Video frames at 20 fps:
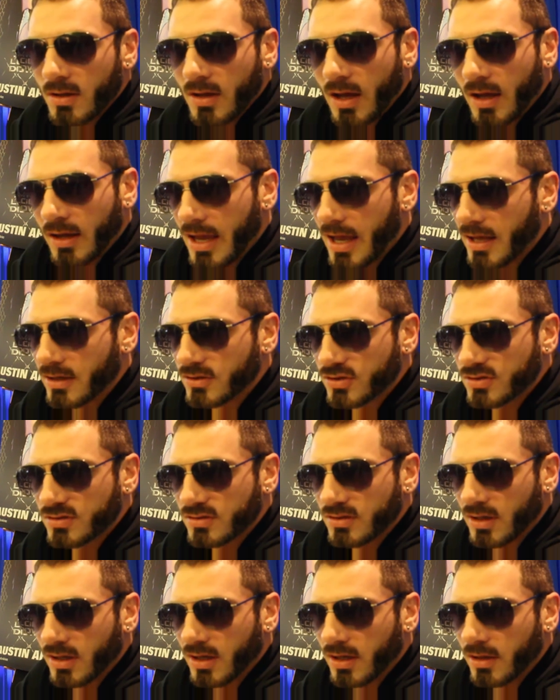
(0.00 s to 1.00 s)
again
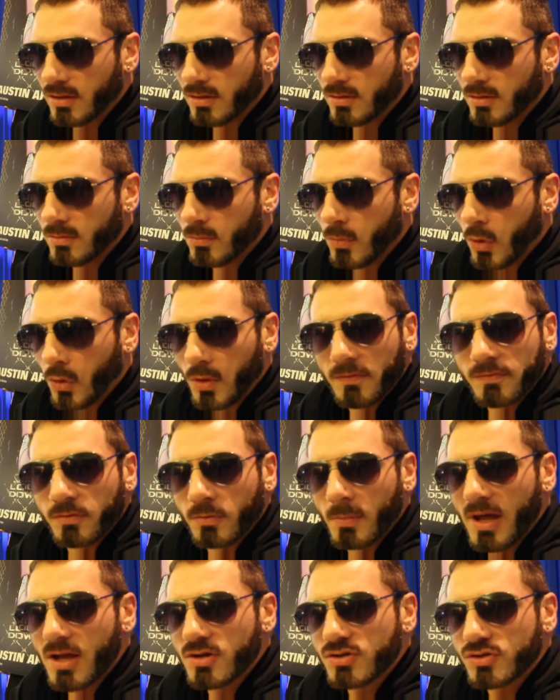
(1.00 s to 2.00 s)
just more
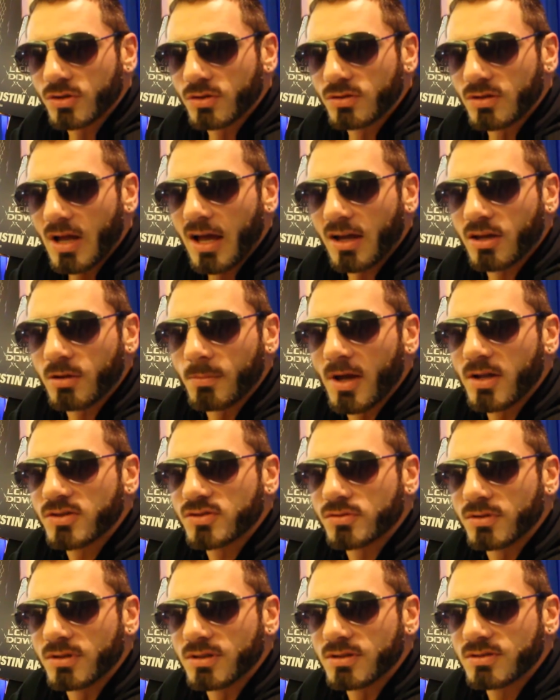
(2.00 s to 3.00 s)
information,
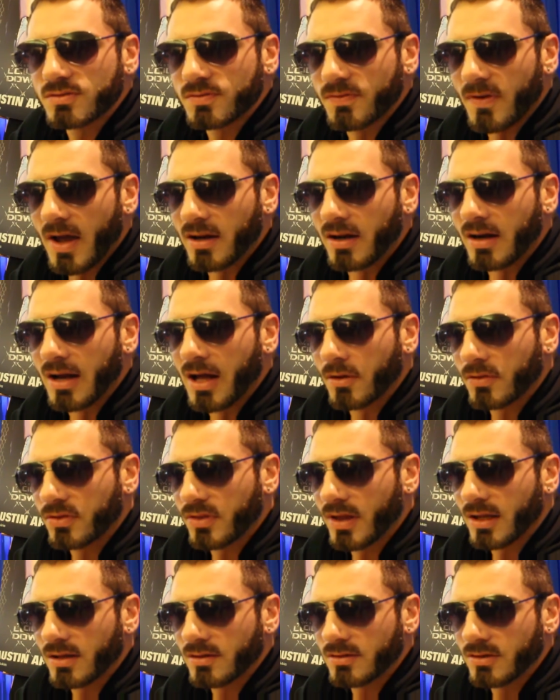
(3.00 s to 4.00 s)
documentaries, finding
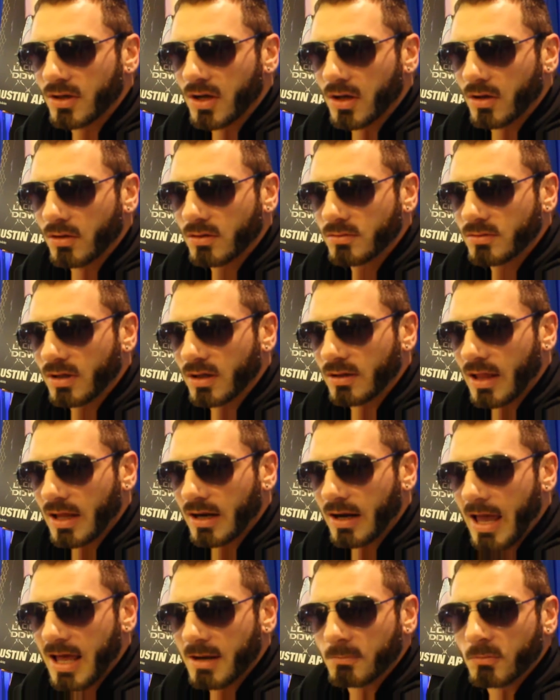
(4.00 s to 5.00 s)
out that a
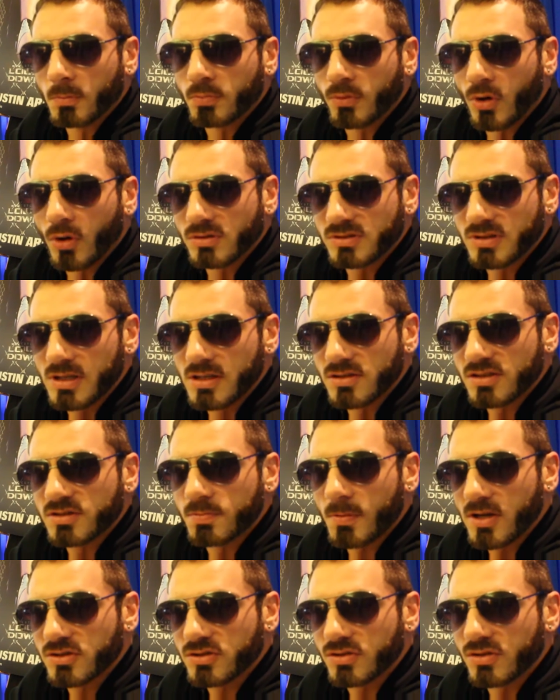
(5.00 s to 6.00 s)
lot of animal proteins,
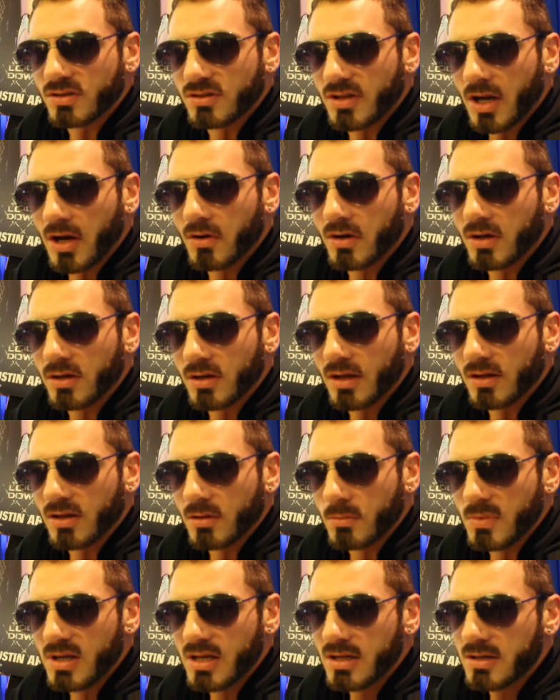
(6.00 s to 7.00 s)
especially the dairy
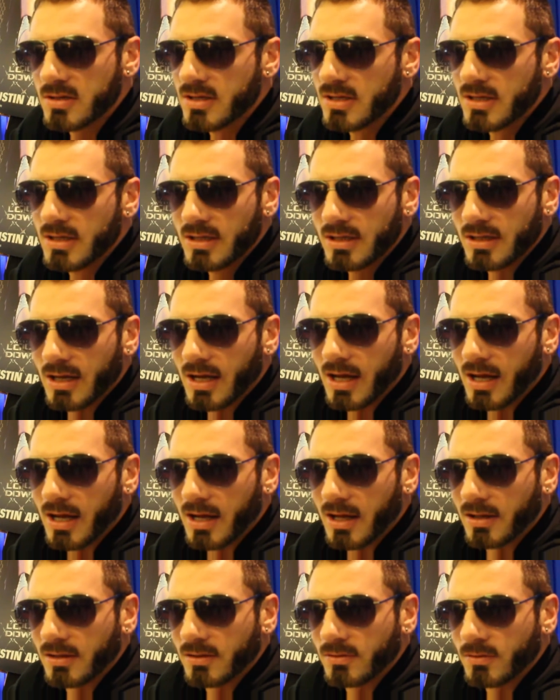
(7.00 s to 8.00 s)
and the meat,
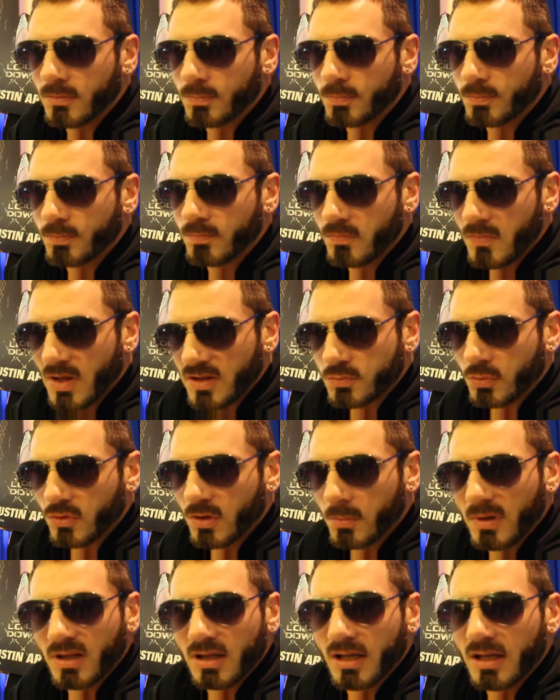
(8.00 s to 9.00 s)
has
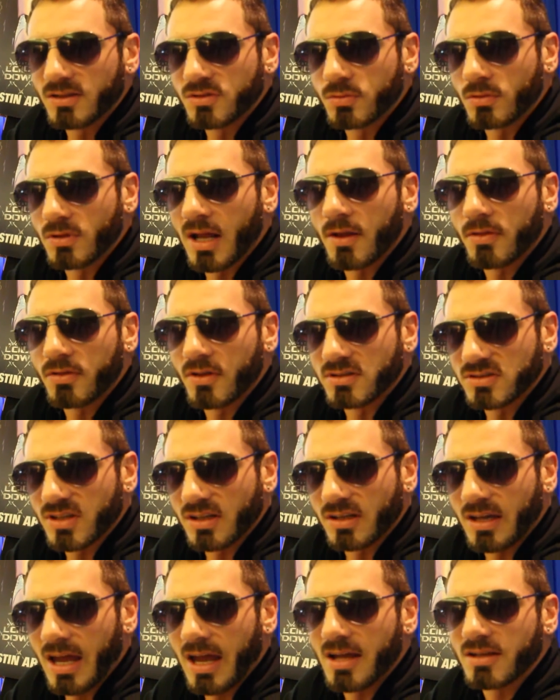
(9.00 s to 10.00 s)
really been linked to a lot of things
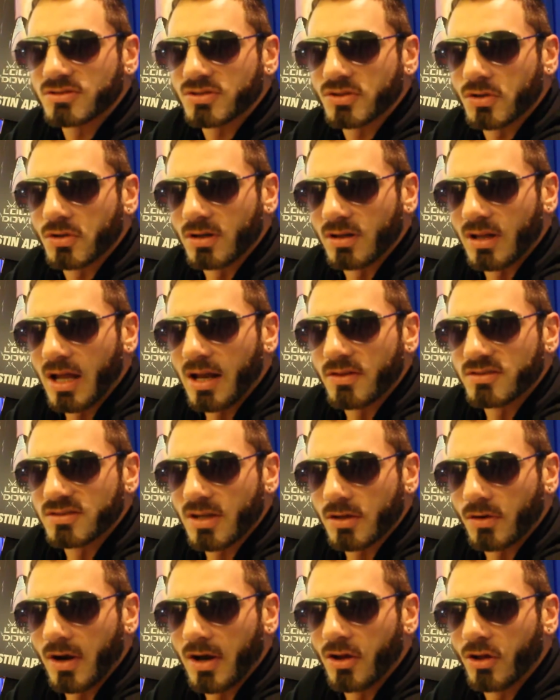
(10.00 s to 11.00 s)
like cancer and a lot of these
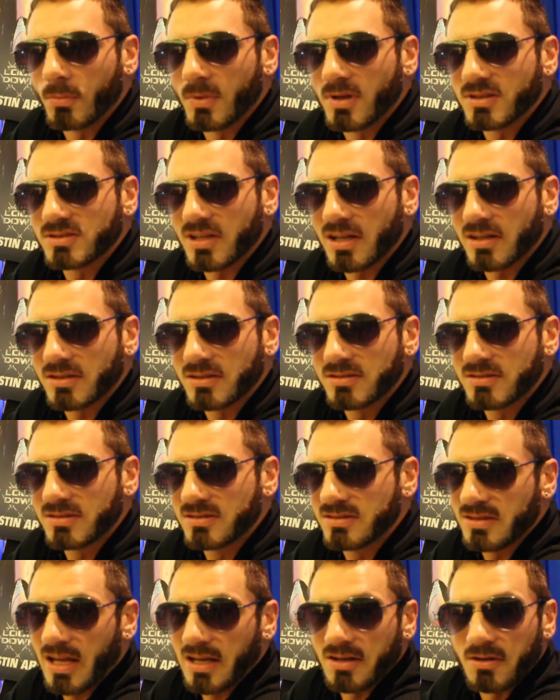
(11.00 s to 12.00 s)
other ailments that
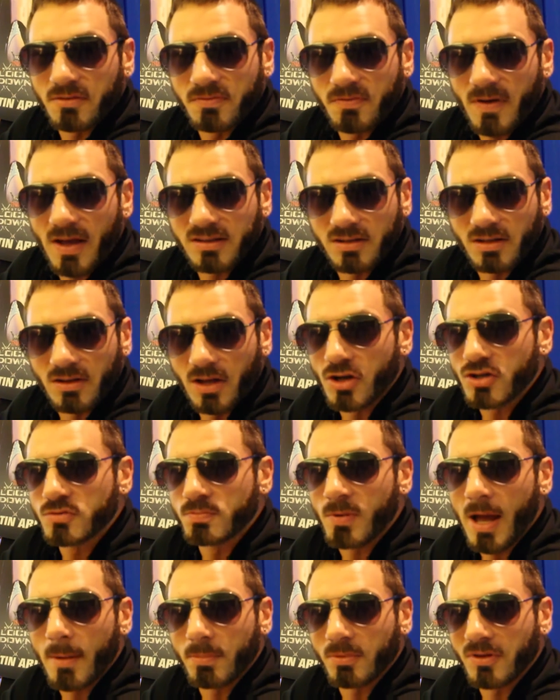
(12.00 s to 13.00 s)
tend to affect a
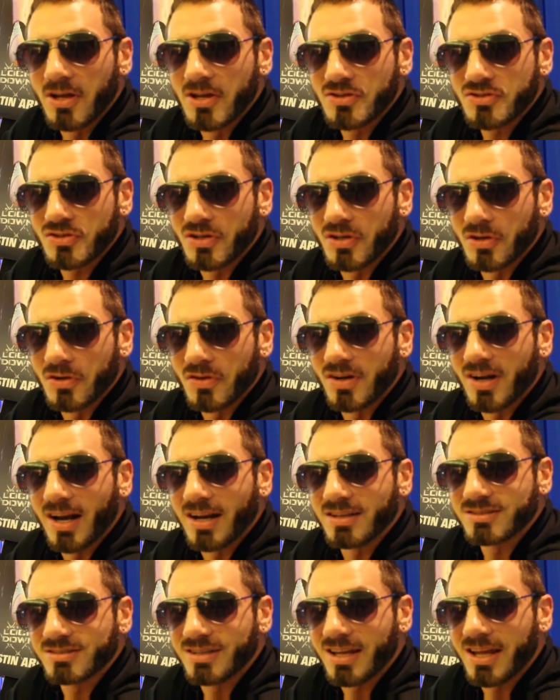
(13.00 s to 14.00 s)
large population here in the
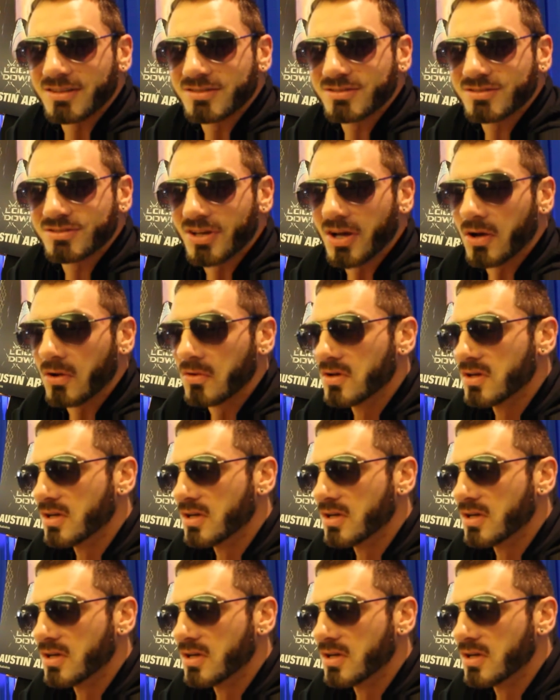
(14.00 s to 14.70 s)
United States. So